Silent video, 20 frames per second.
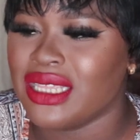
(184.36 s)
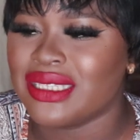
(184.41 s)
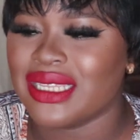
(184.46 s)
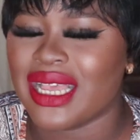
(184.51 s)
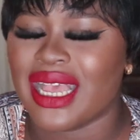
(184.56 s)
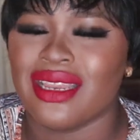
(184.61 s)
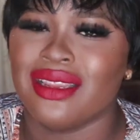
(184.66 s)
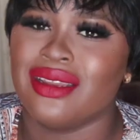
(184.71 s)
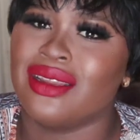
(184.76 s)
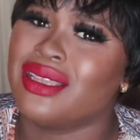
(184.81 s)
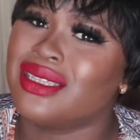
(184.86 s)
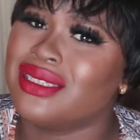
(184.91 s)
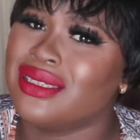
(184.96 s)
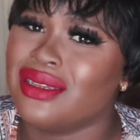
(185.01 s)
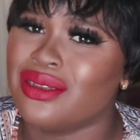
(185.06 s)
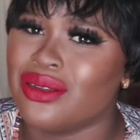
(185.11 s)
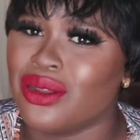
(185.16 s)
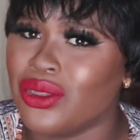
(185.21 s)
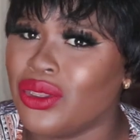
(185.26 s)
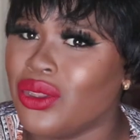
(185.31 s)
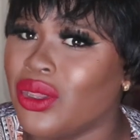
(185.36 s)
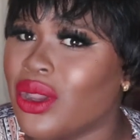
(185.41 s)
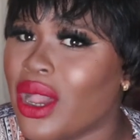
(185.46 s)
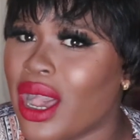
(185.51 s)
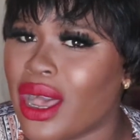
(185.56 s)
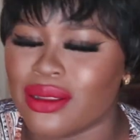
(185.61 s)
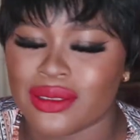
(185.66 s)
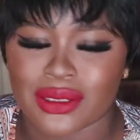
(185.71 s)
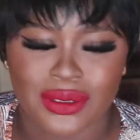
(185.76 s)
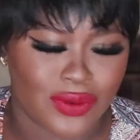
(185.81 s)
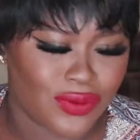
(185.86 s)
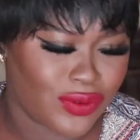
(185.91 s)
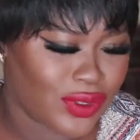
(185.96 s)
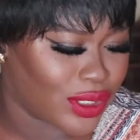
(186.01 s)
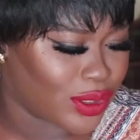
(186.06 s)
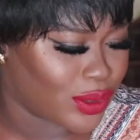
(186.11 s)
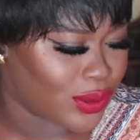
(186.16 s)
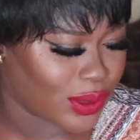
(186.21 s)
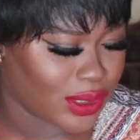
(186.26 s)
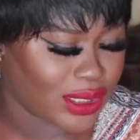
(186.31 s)
it and it doesn't knock you out of
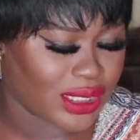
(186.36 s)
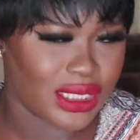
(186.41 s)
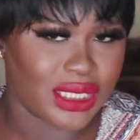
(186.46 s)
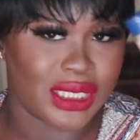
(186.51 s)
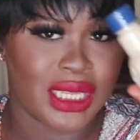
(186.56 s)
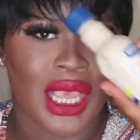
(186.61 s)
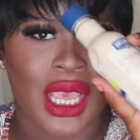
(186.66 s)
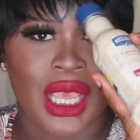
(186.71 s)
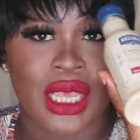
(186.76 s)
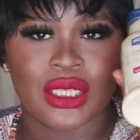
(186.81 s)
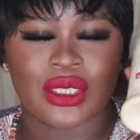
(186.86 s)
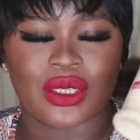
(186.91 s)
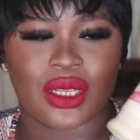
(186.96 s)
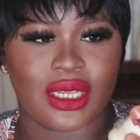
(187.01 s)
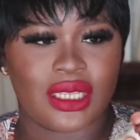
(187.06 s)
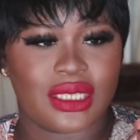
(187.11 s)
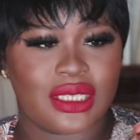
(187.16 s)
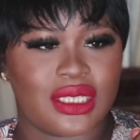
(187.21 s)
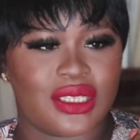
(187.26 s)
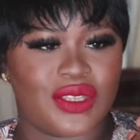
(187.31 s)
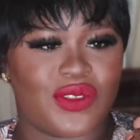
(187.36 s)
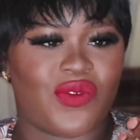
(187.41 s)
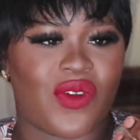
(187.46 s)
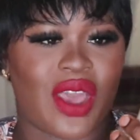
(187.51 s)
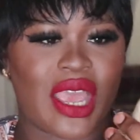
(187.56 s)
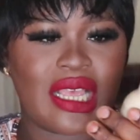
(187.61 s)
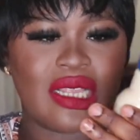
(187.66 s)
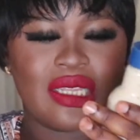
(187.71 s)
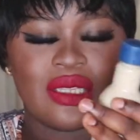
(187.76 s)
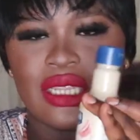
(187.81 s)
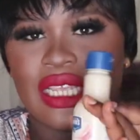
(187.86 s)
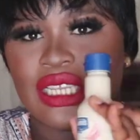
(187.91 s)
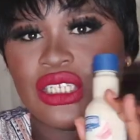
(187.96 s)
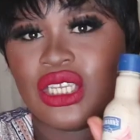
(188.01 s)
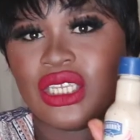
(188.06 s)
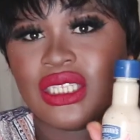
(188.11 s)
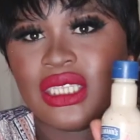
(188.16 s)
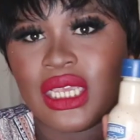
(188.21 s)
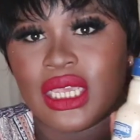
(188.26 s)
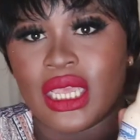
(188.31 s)
ketosis. So this is fine.
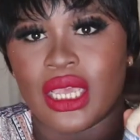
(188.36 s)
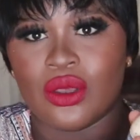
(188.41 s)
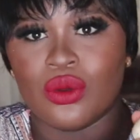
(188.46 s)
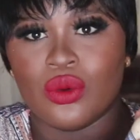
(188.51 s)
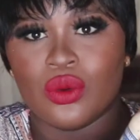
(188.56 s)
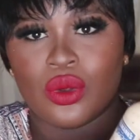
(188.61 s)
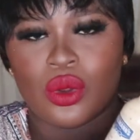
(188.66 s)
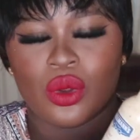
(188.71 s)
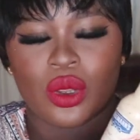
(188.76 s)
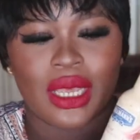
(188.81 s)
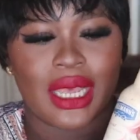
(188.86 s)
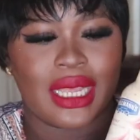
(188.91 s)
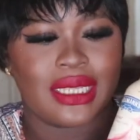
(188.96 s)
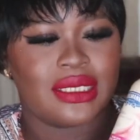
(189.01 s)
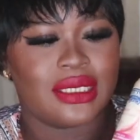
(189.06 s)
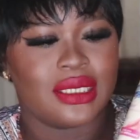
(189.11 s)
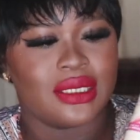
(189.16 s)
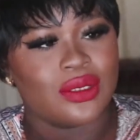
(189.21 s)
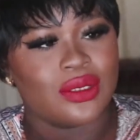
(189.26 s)
Let's just take a good look at